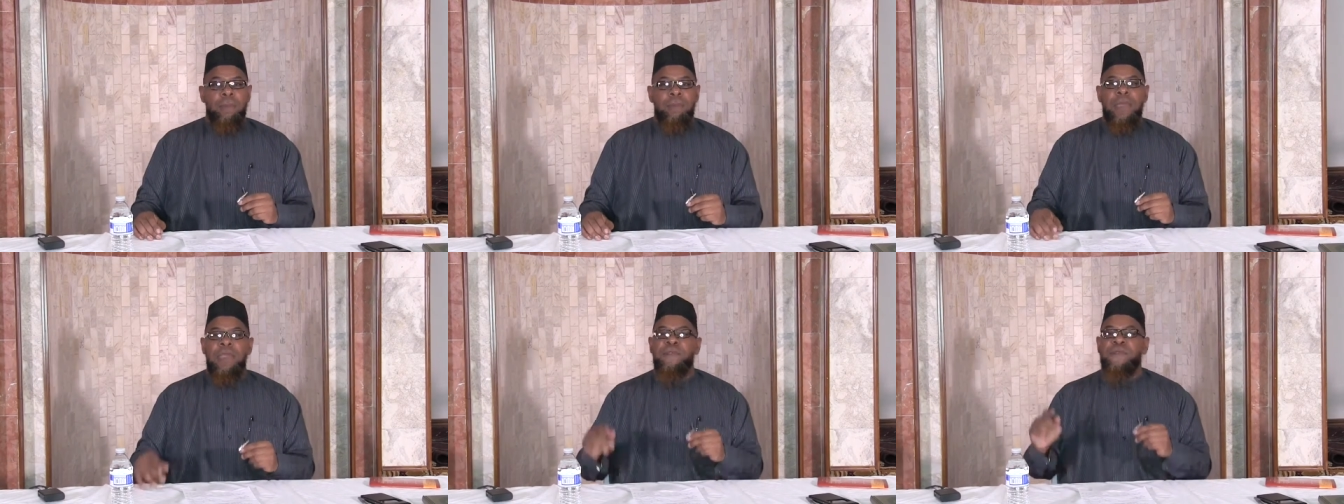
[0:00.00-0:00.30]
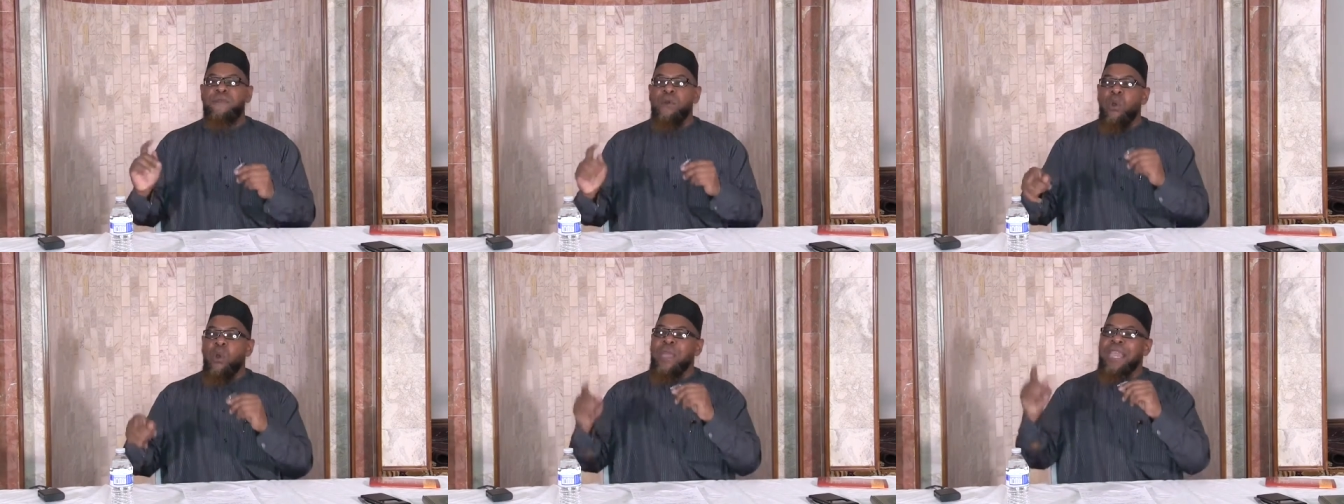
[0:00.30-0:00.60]

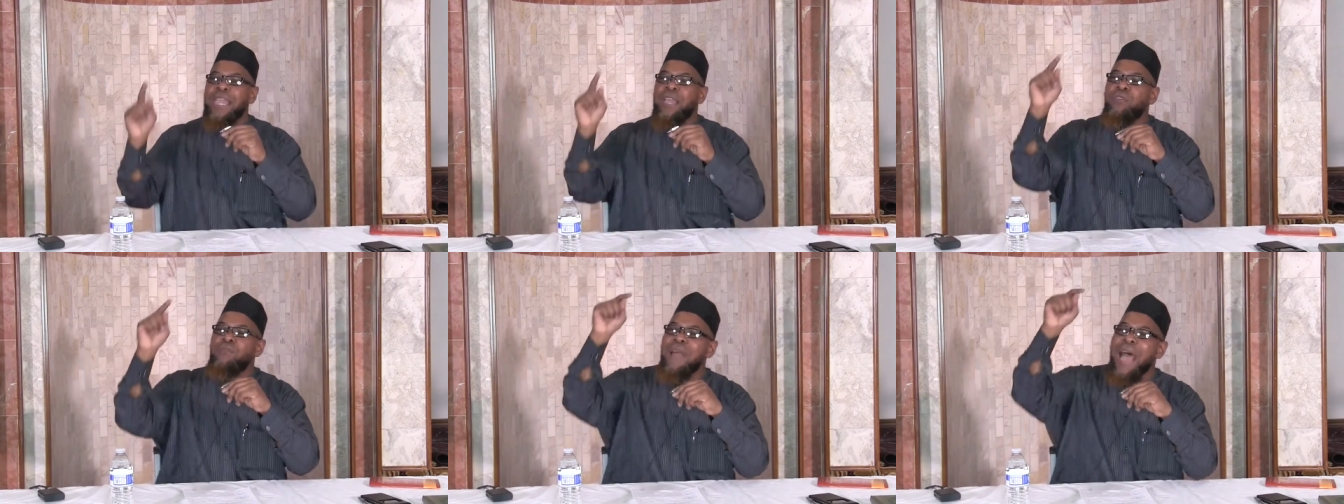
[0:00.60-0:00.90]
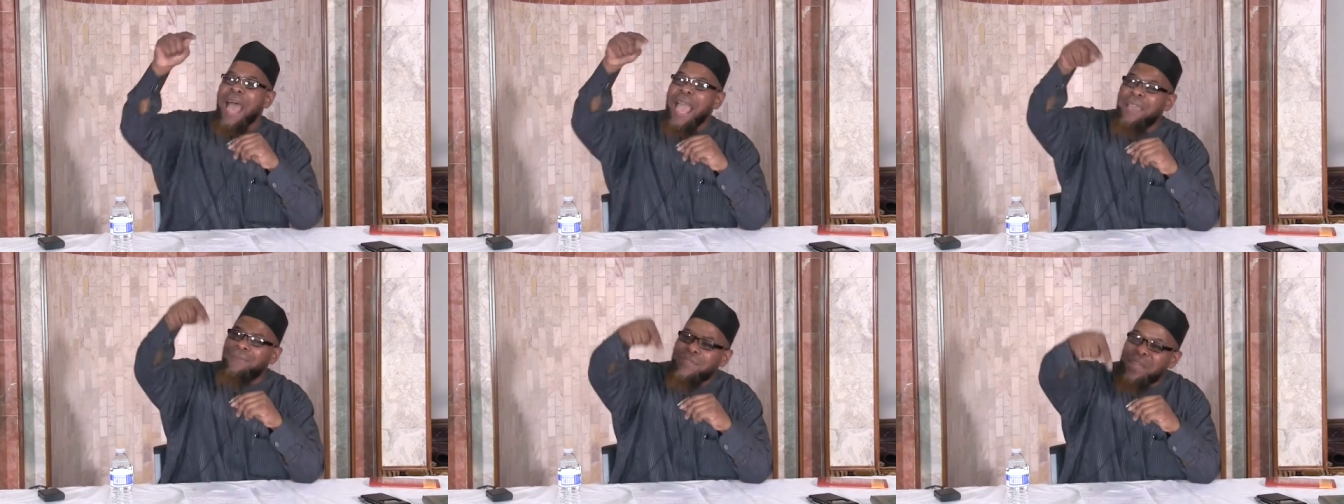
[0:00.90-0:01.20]
Before he
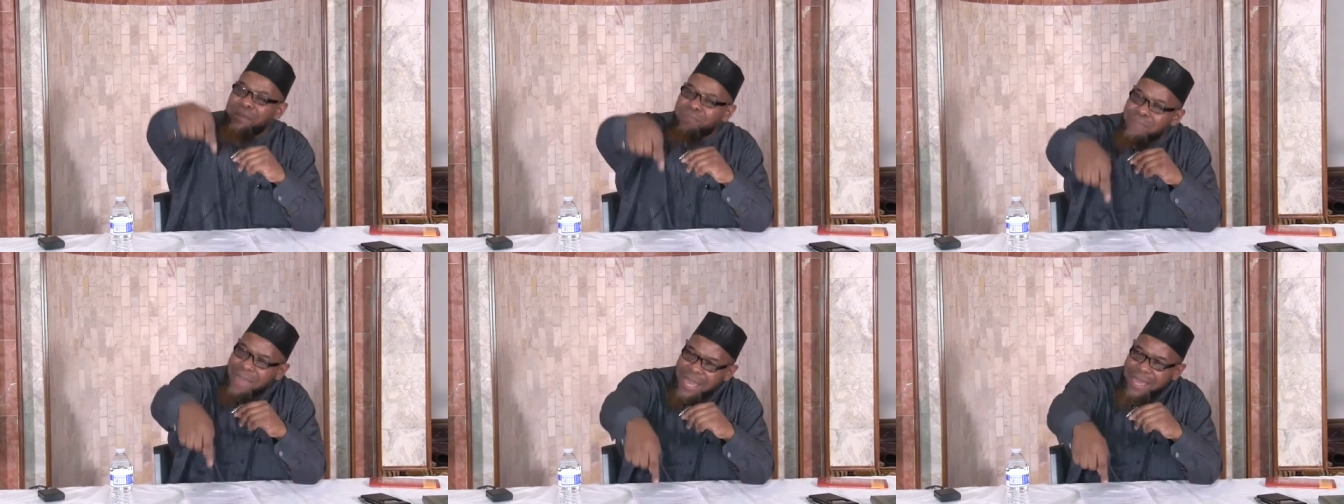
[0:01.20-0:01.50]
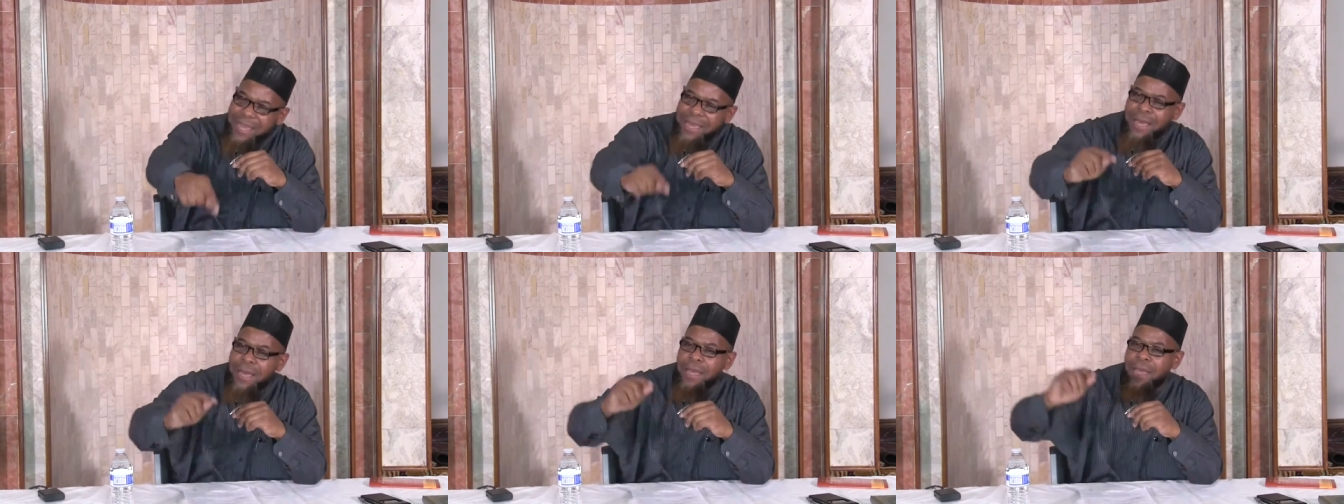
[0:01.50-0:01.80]
arrived in
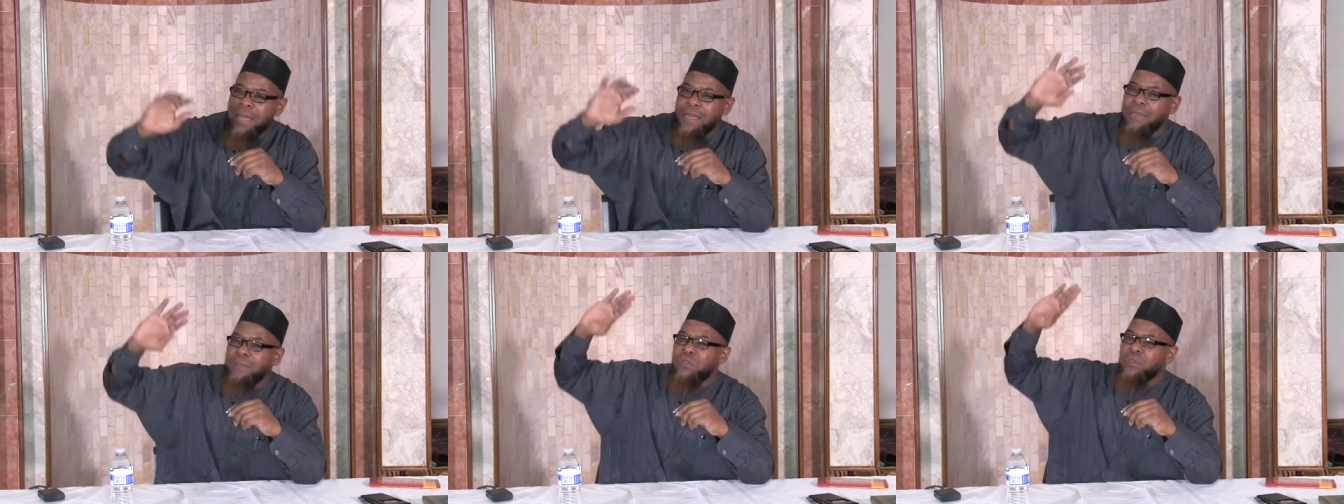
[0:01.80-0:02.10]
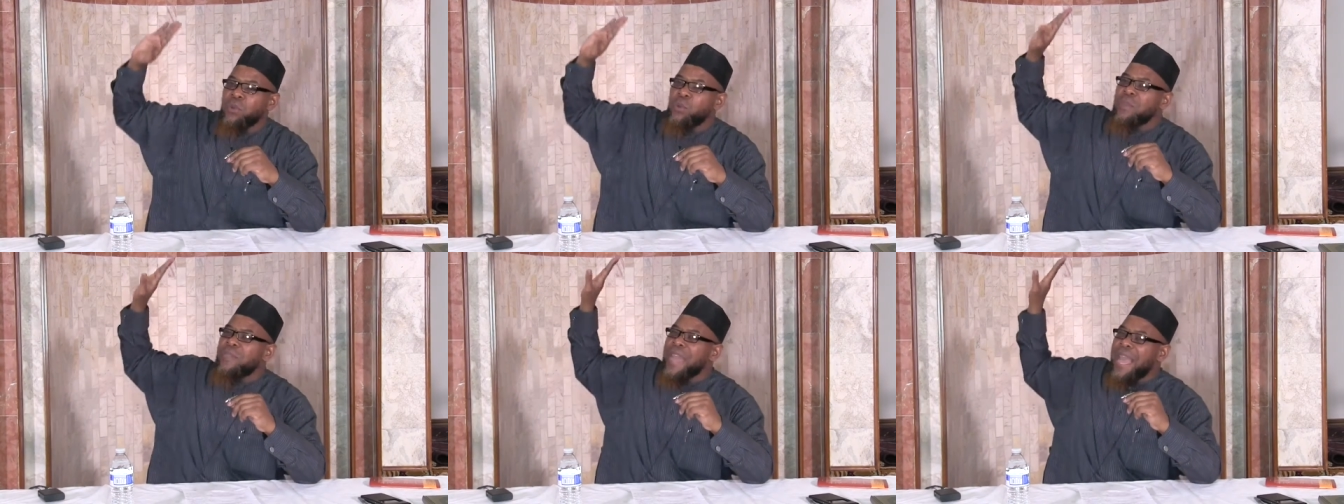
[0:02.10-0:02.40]
Mecca, and
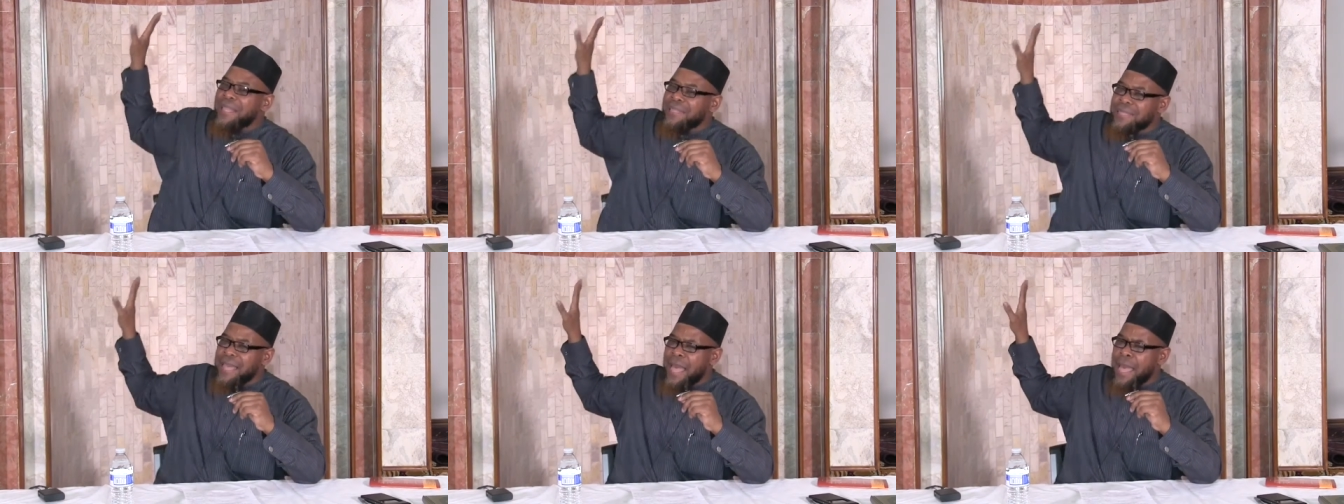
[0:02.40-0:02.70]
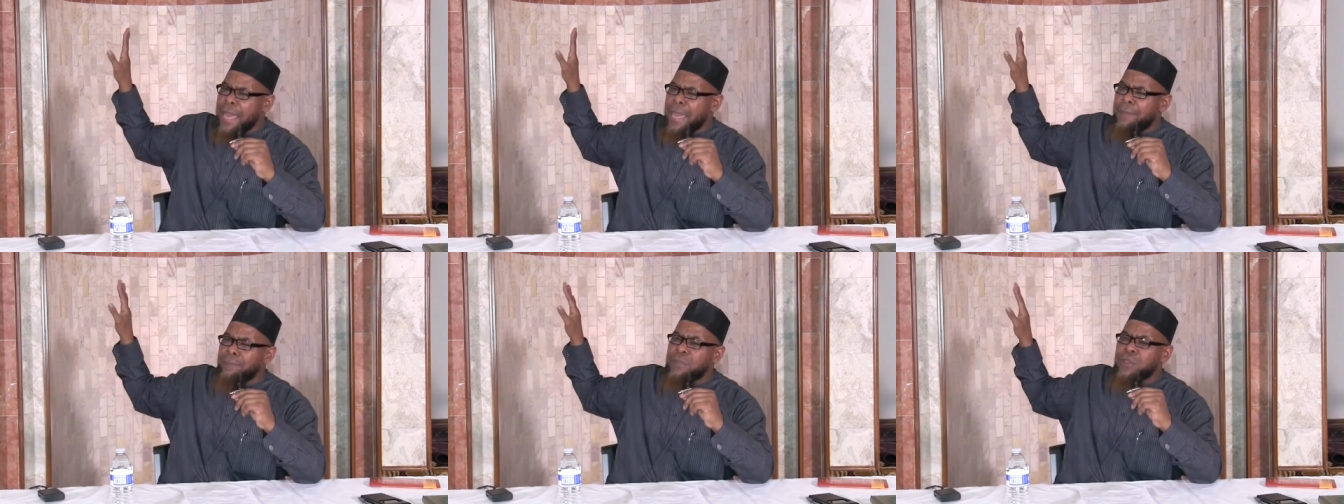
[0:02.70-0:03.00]
during that
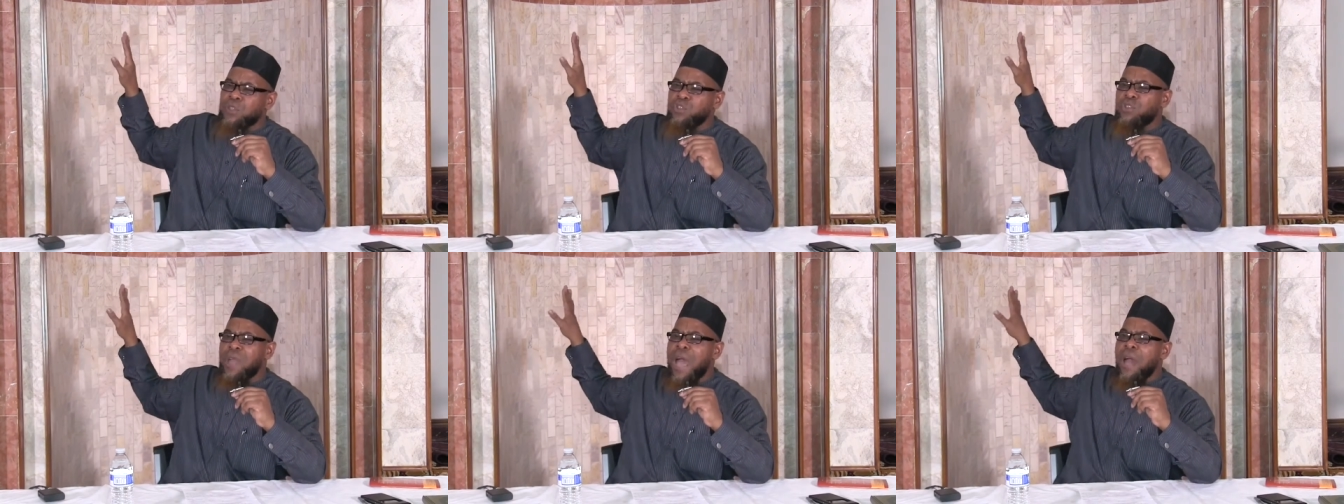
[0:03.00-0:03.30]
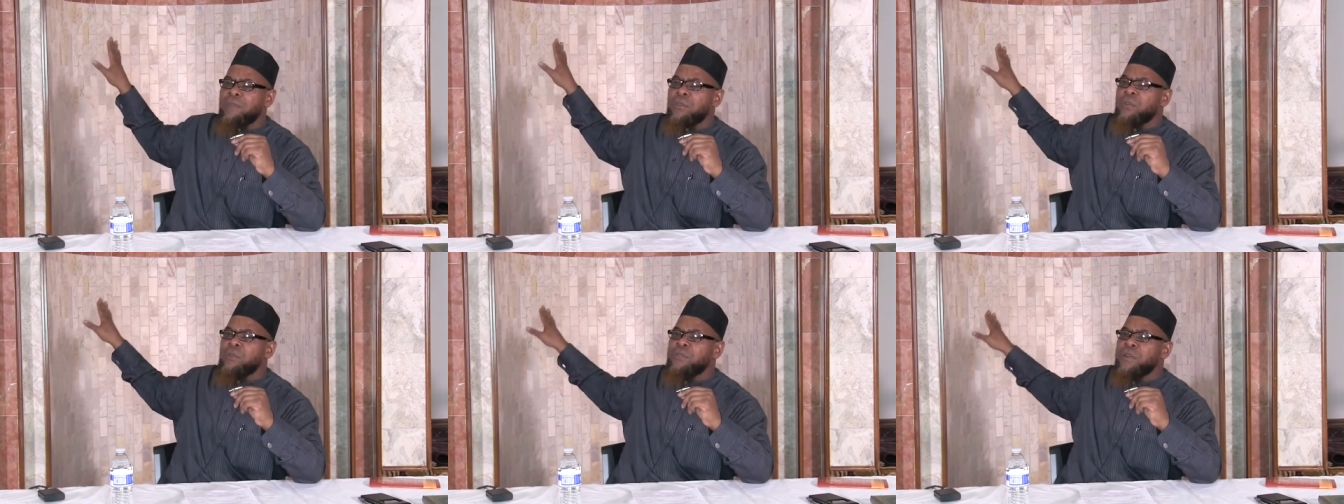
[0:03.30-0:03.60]
time, to
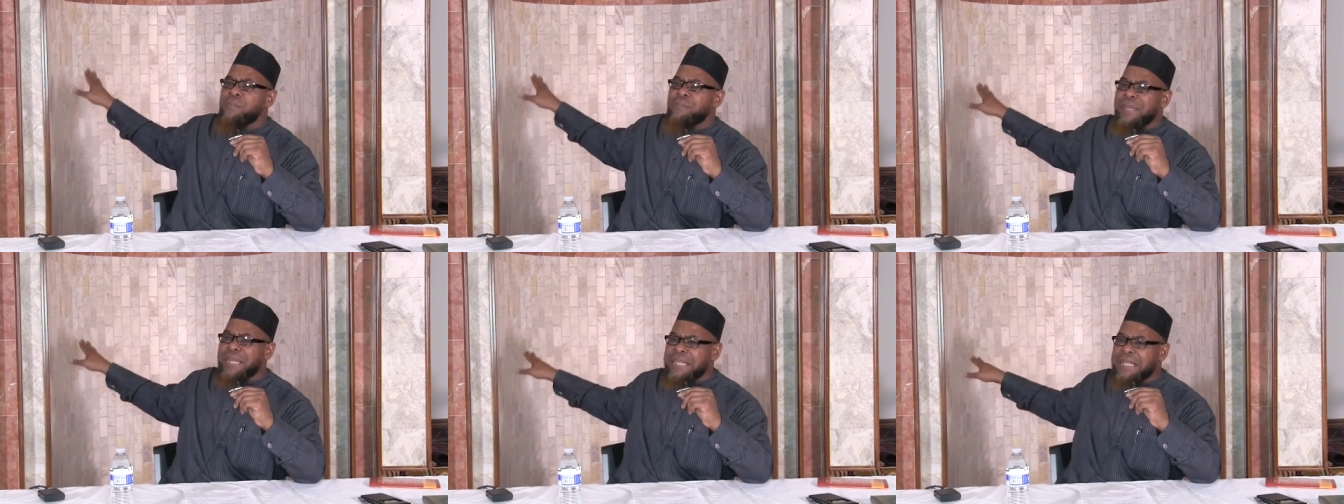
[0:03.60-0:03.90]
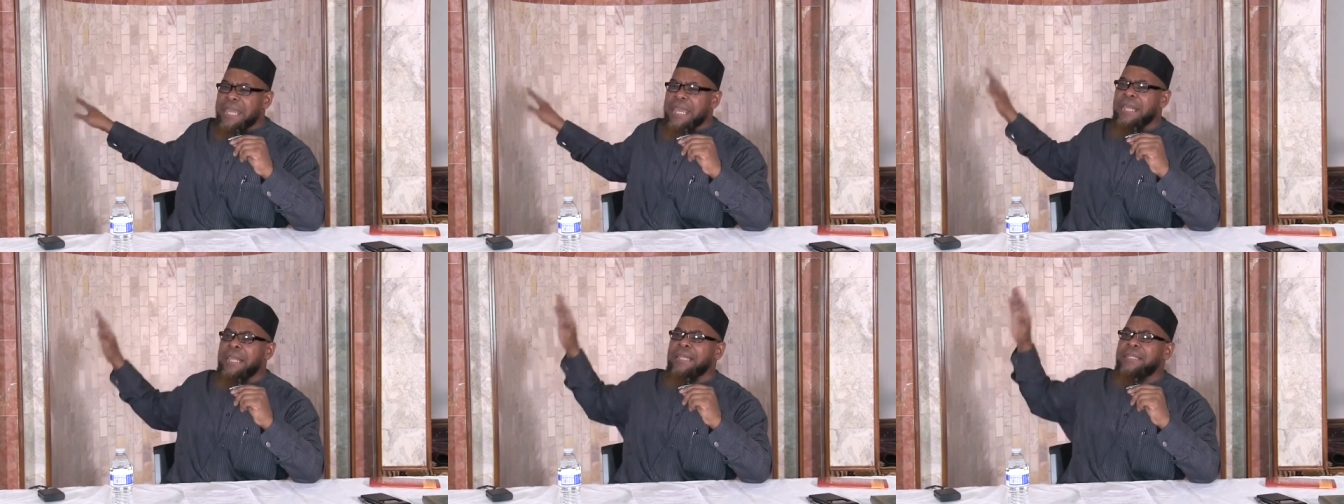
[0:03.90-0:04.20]
travel from
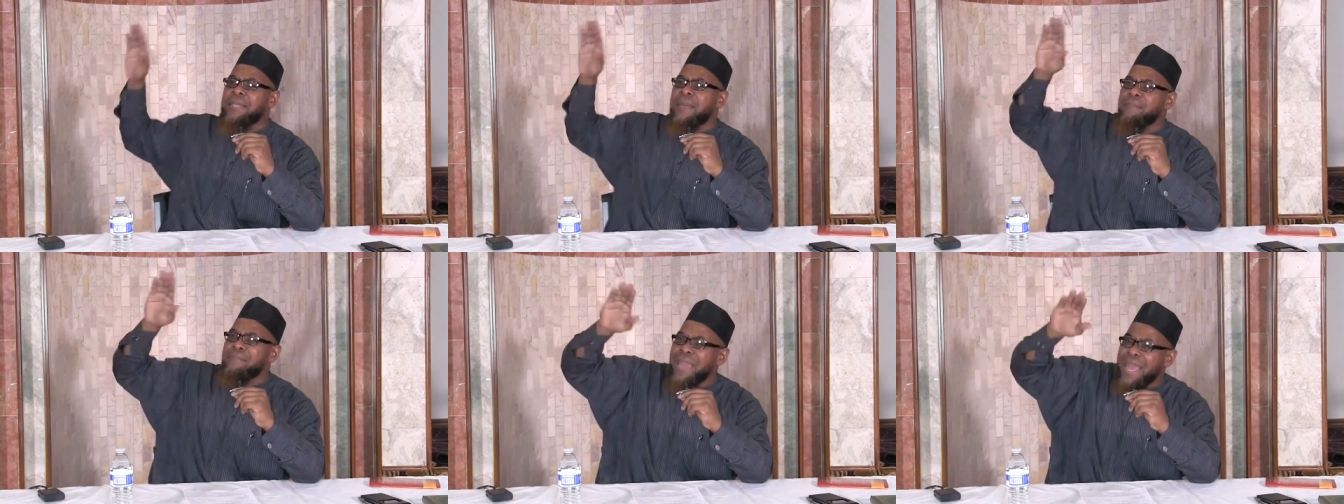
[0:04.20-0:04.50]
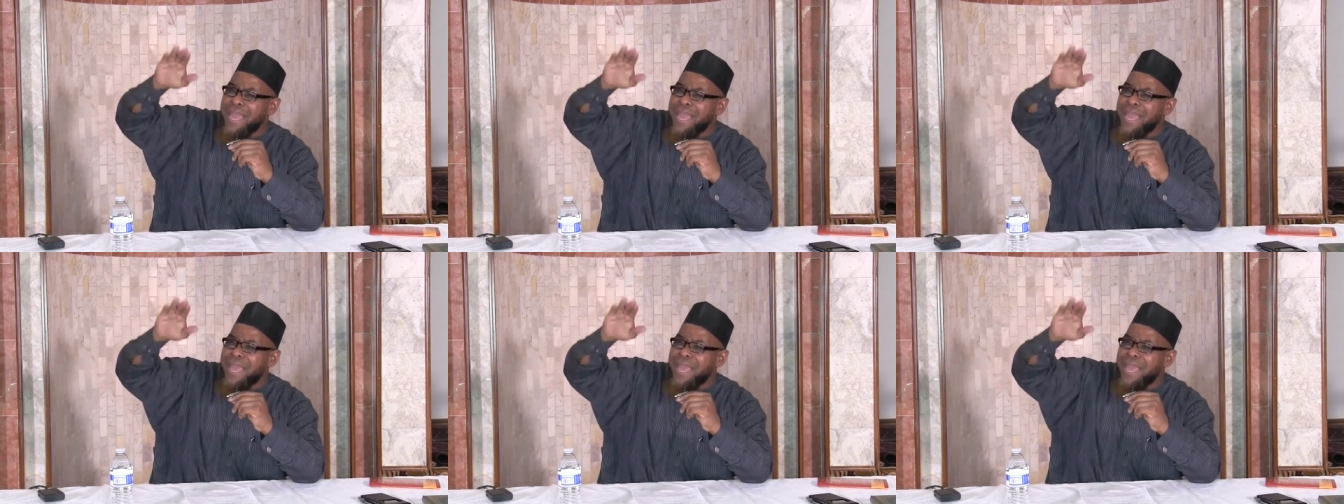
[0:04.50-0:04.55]
Medina to